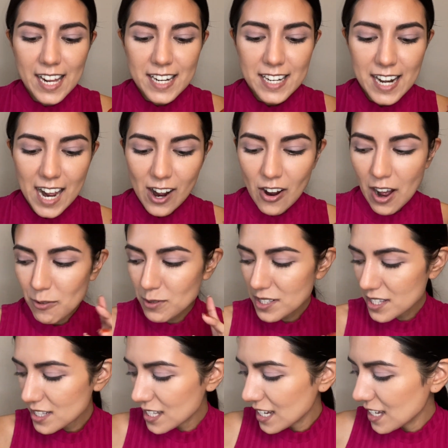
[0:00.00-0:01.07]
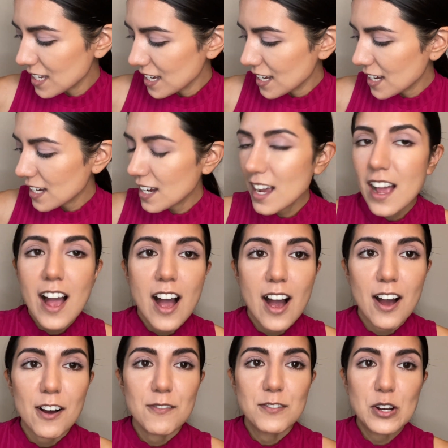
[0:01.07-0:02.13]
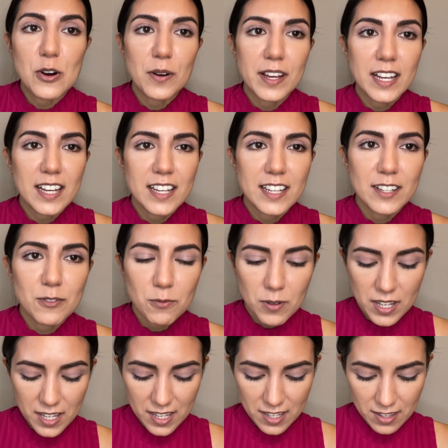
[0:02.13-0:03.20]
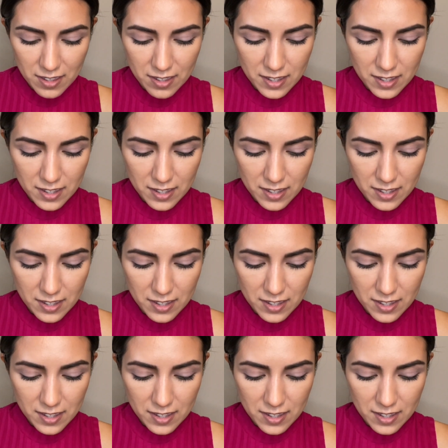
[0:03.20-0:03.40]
Now, I was thinking of going in with